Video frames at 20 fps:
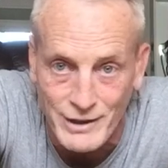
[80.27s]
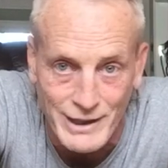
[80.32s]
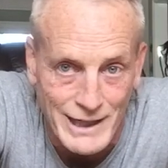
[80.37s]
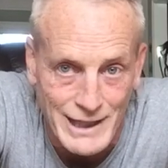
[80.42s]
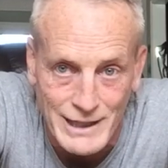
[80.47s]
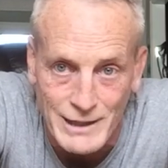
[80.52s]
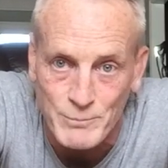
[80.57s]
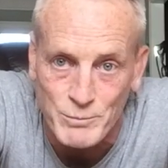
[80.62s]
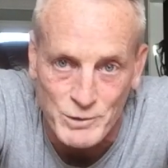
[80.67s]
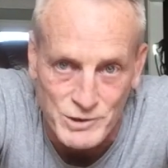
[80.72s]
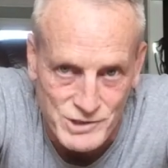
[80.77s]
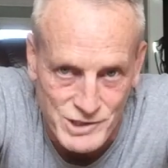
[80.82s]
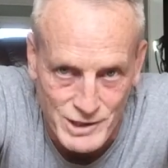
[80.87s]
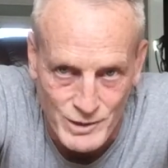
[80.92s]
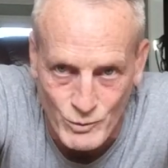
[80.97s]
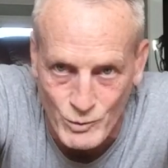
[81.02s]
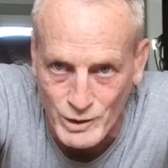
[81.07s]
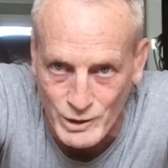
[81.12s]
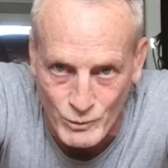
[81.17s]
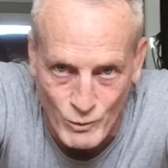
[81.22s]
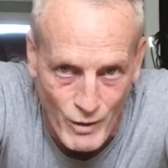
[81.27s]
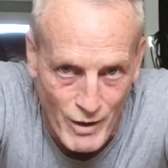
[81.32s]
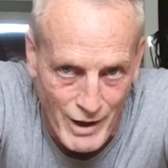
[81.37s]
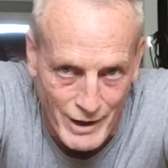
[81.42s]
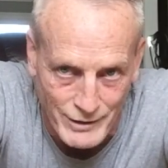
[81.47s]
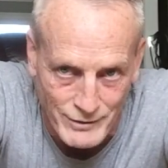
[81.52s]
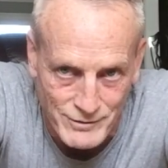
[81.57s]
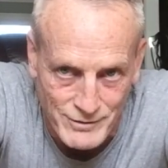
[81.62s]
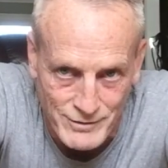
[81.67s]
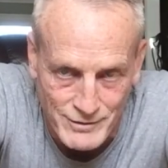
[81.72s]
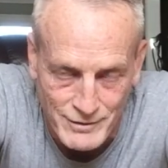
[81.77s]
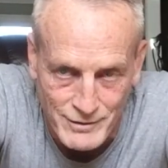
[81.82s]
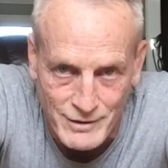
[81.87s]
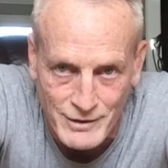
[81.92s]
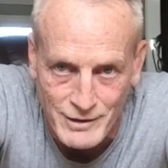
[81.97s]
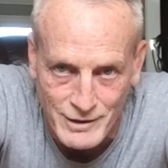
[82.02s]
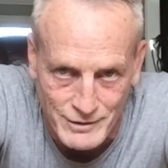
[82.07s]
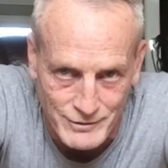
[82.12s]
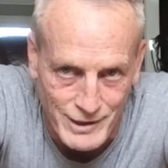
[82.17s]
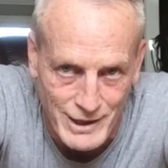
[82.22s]
80% of what he wants.
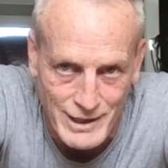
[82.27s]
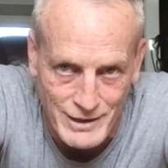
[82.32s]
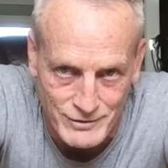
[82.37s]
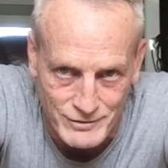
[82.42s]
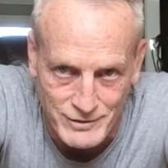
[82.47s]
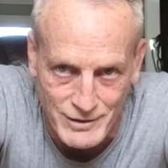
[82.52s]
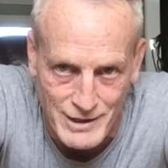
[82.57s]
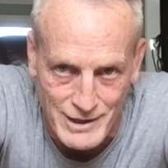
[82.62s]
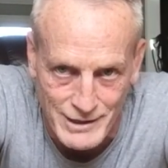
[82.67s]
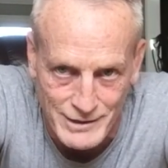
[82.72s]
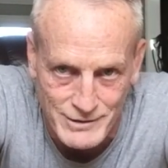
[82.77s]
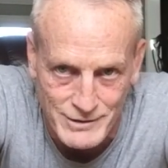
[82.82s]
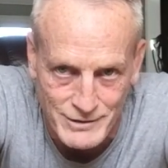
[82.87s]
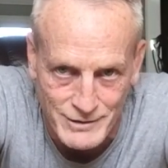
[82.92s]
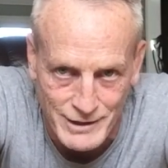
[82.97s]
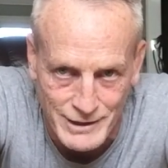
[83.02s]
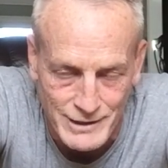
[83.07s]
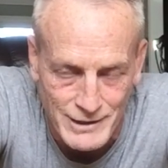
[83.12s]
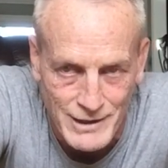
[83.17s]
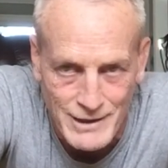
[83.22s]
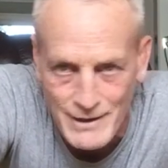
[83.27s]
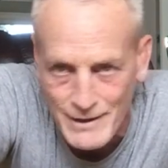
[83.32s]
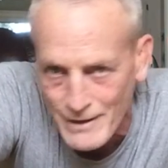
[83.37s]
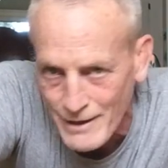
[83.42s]
His hands locked, right?